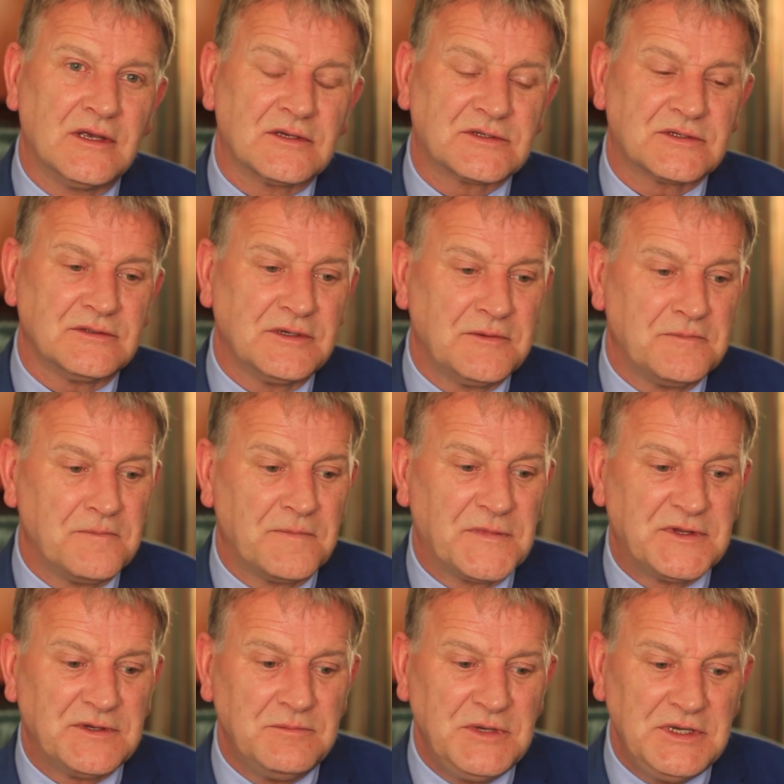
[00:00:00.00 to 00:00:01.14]
So
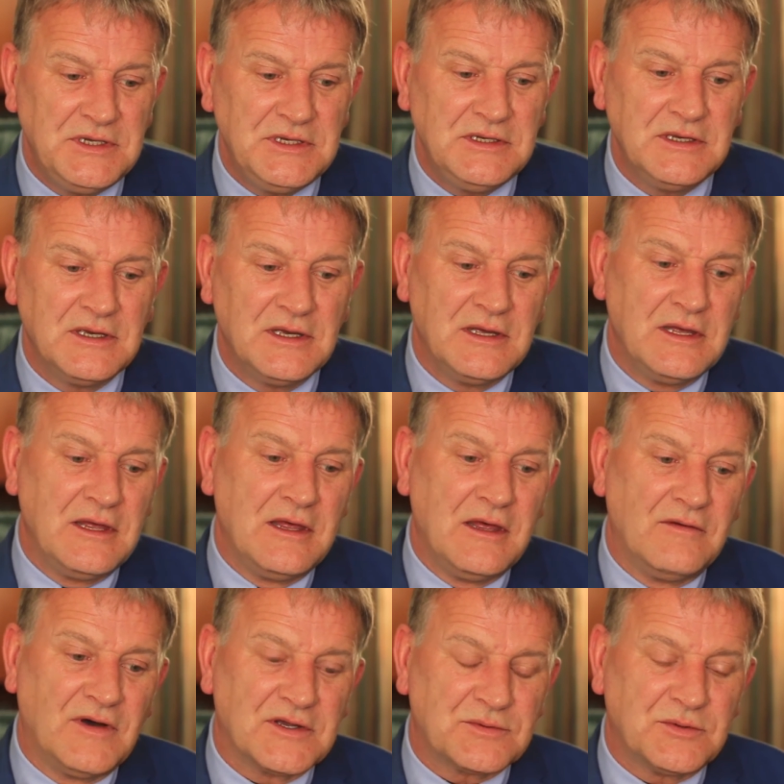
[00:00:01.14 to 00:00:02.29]
to me,
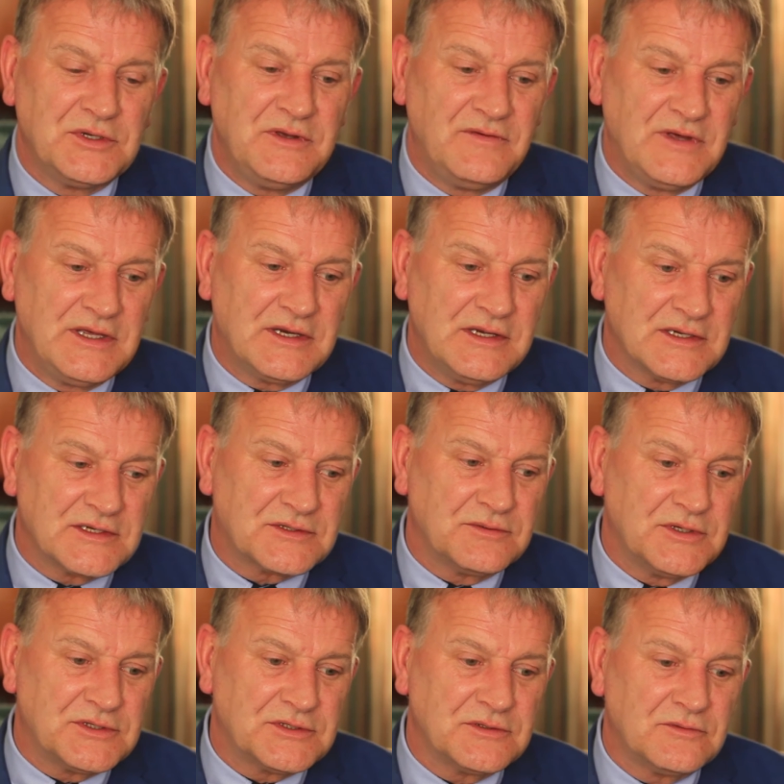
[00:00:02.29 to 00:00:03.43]
that's one of the areas which